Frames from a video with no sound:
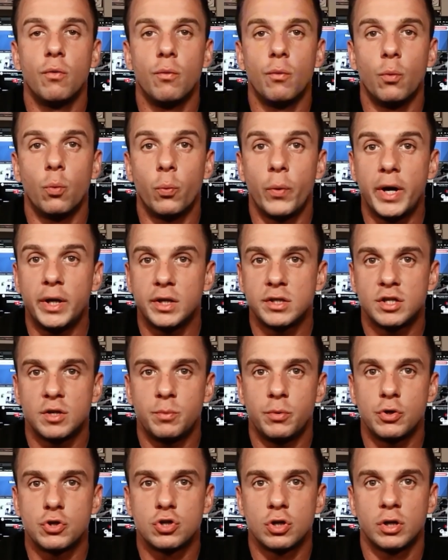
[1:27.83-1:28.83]
weight
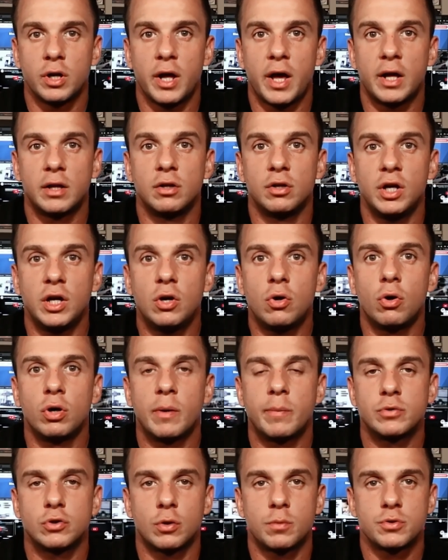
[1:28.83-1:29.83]
distribution, and recoil
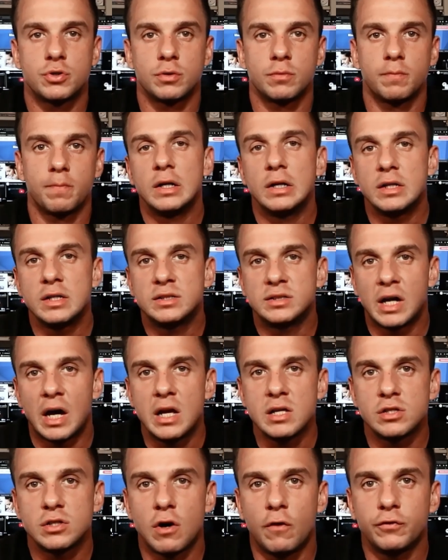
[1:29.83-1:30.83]
absorption. Design
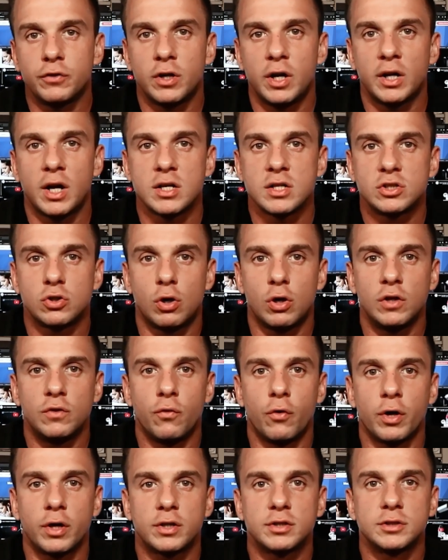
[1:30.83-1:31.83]
software like a
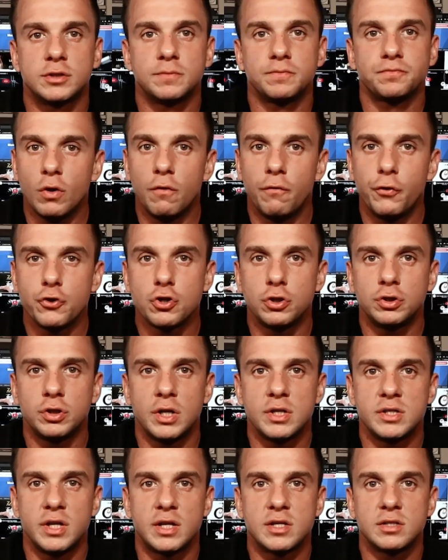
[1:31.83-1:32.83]
SolidWorks, Fusion
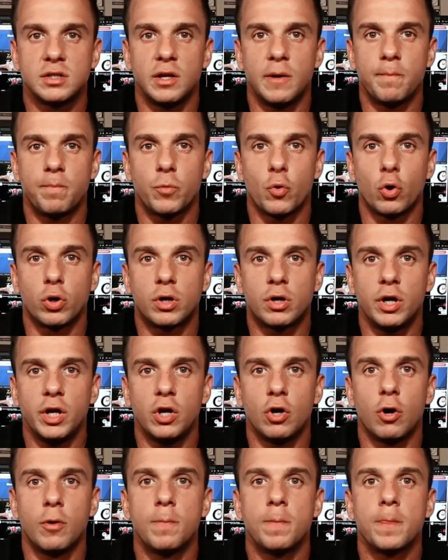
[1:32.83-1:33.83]
360, or
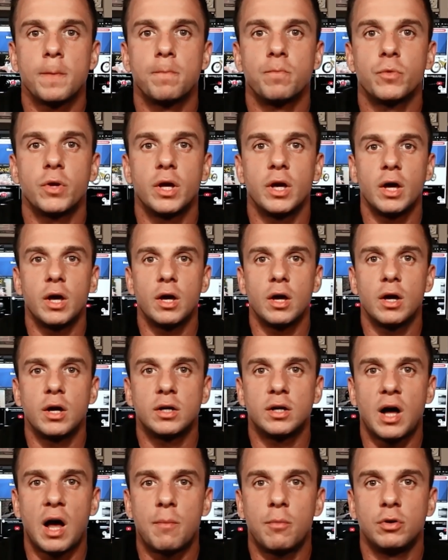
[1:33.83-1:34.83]
Creo are
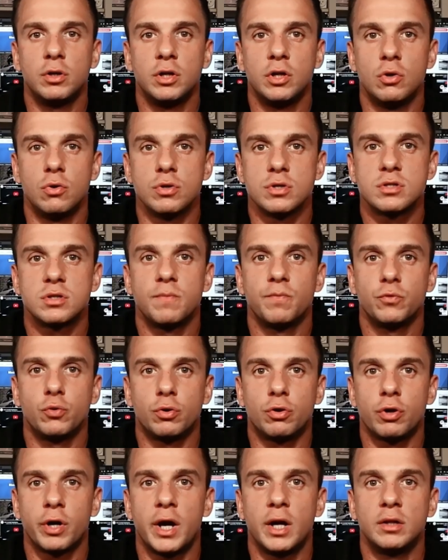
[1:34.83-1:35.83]
commonly used to
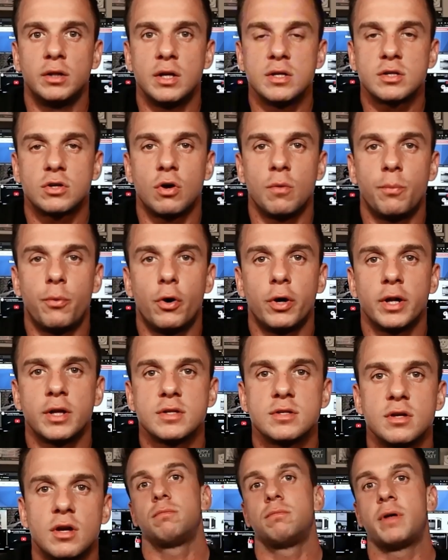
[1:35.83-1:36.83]
create these components.
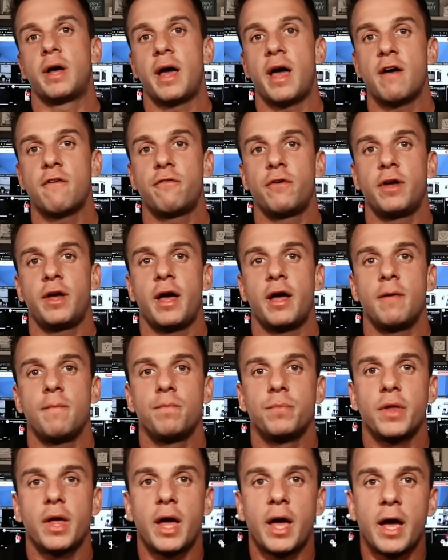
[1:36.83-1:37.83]
The FAA
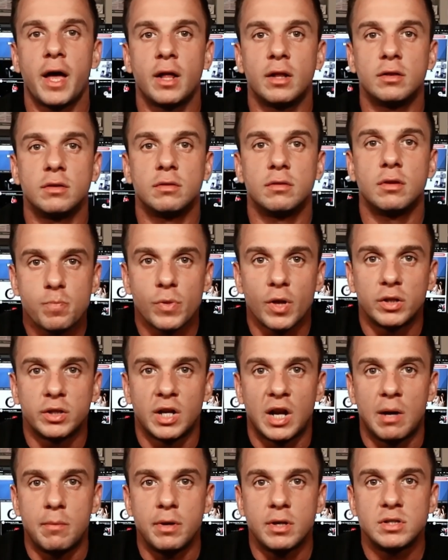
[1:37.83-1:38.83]
and
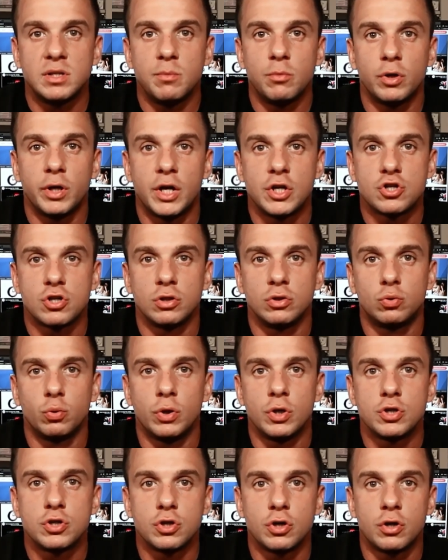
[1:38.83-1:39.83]
dynamic simulation to
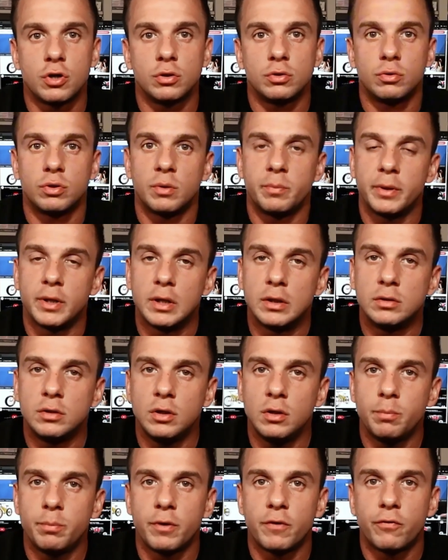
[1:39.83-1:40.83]
ensure
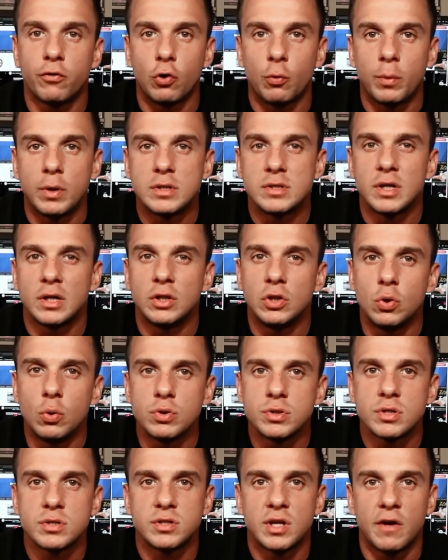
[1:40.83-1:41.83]
durability, performance, and
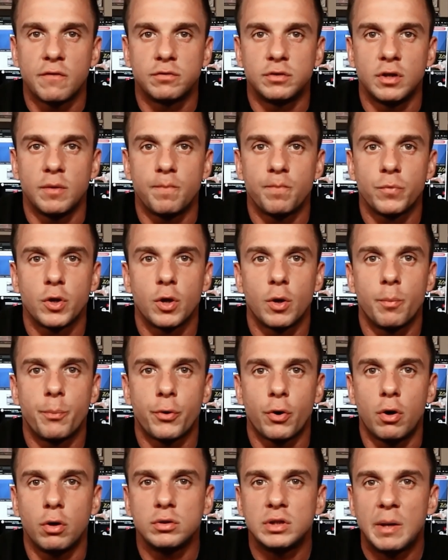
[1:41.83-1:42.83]
user safety.
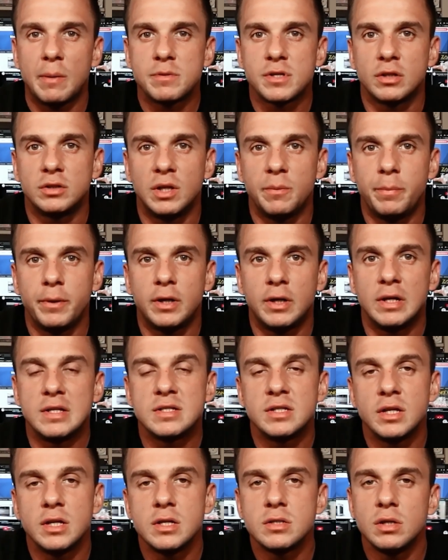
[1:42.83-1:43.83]
Prototypes are typically
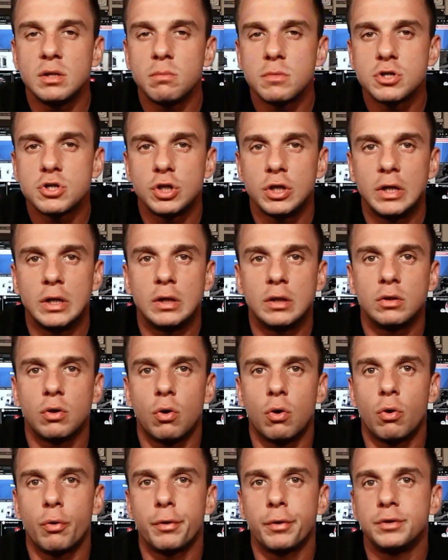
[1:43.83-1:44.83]
CNC machined
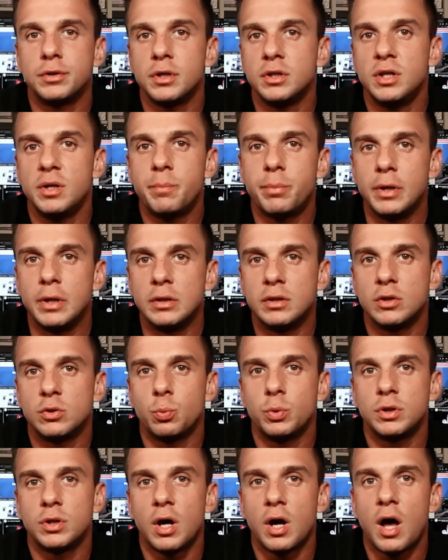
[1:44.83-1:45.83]
or 3D printed
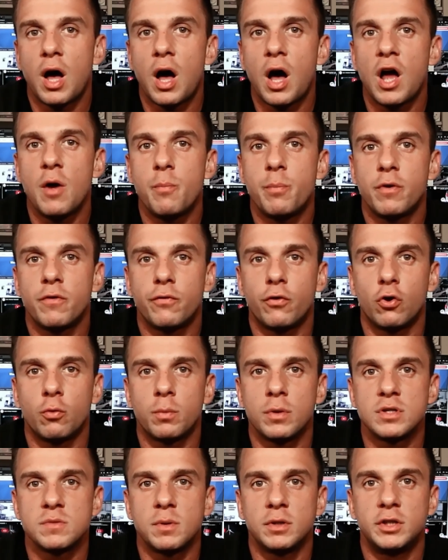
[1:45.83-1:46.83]
with high
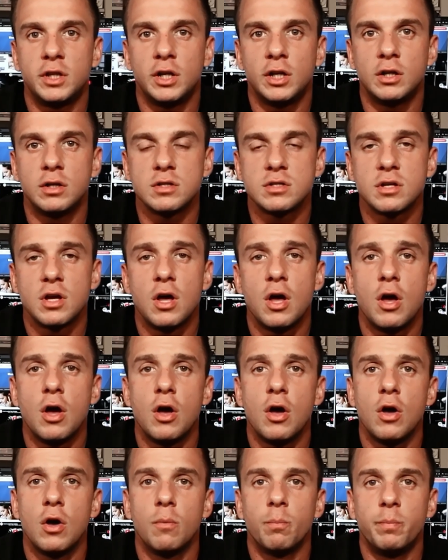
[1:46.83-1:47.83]
performance materials
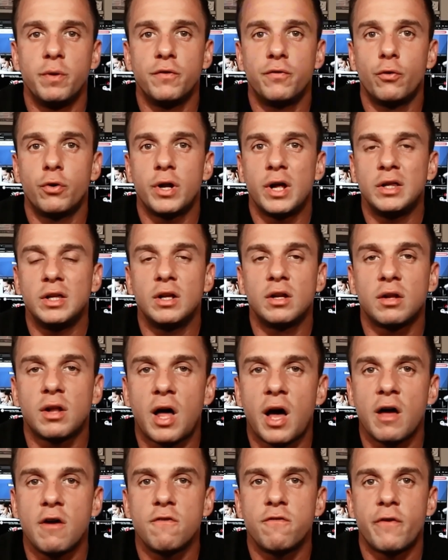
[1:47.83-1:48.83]
before any
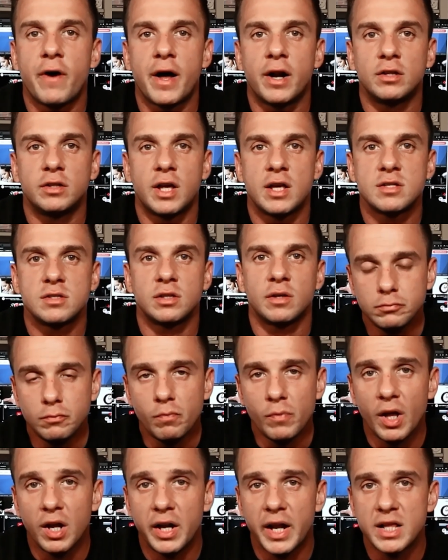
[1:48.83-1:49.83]
live fire testing.
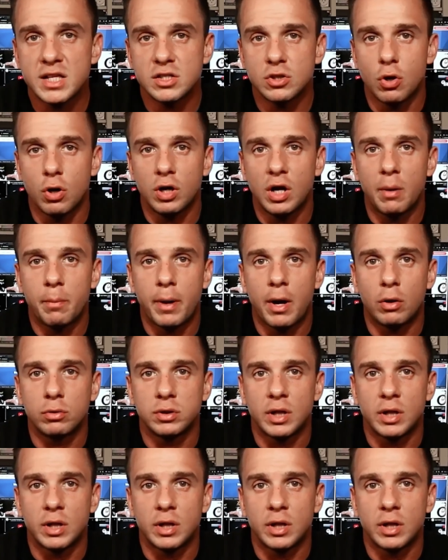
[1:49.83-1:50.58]
Let's talk about